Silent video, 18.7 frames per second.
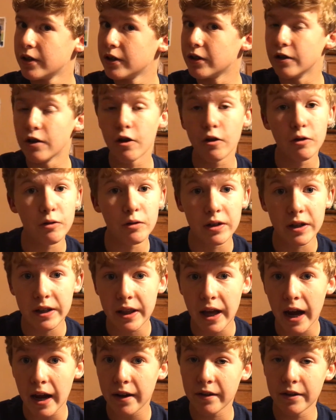you know who did
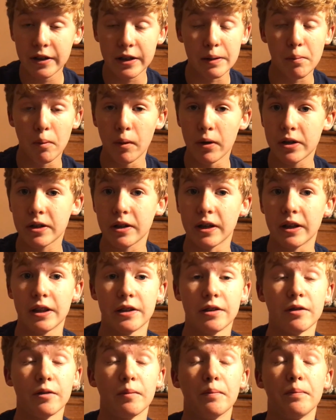that? And she points to like
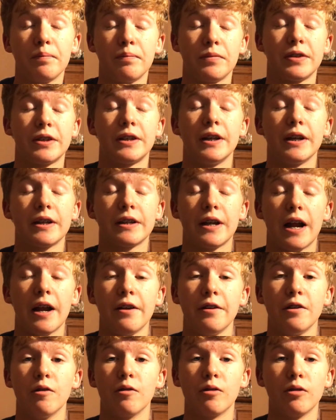this little sticks. I
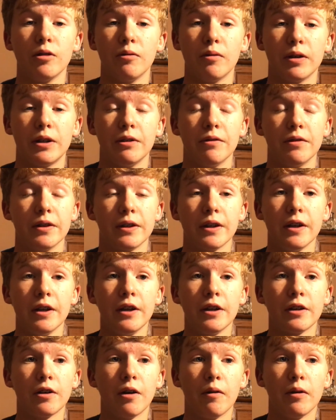had no clue what she was
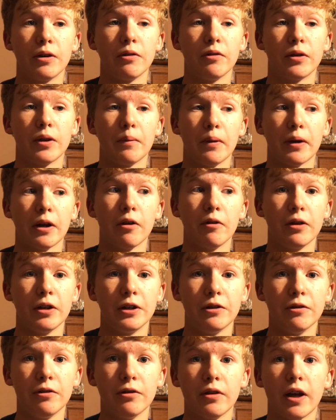going to. So I'm like, oh,
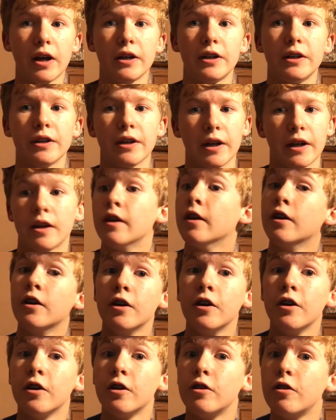did you do that? And she's like,
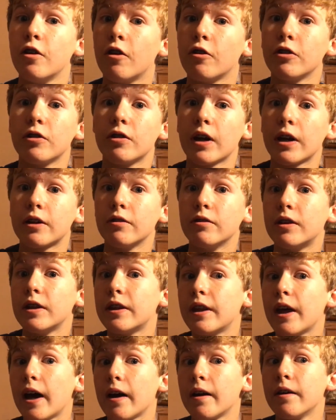no, you guess who
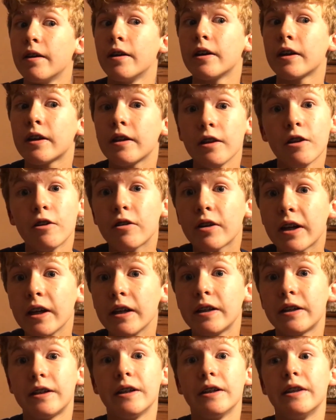did that? Little
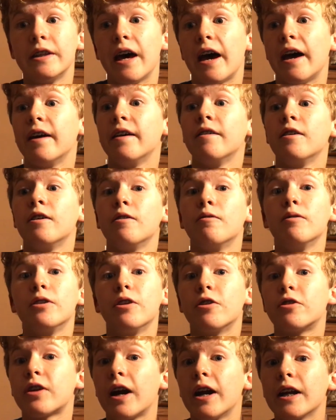kids did that when
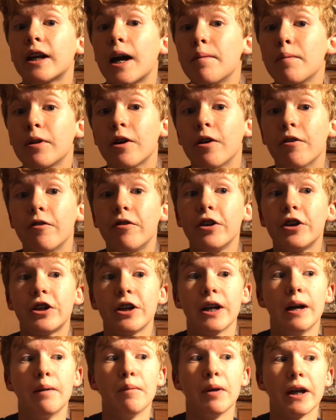they're trying to come and go
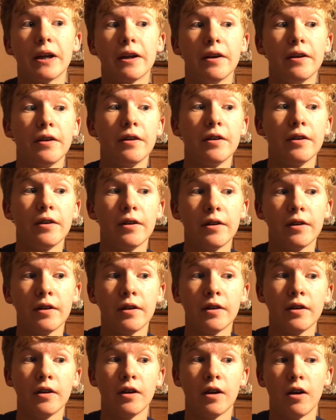fishing. I'm like,
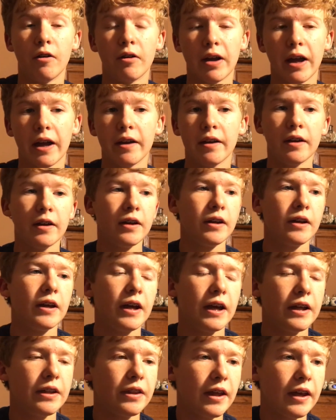okay.
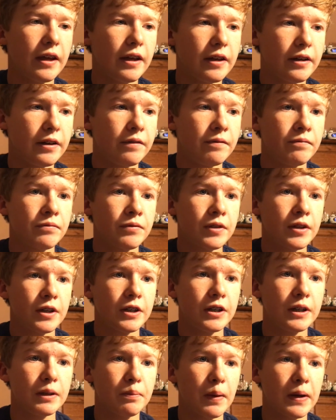And then
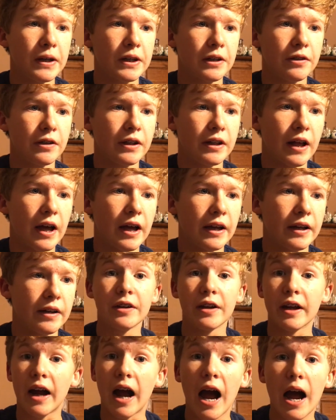she's basically like,
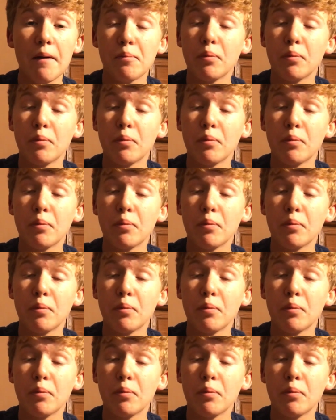I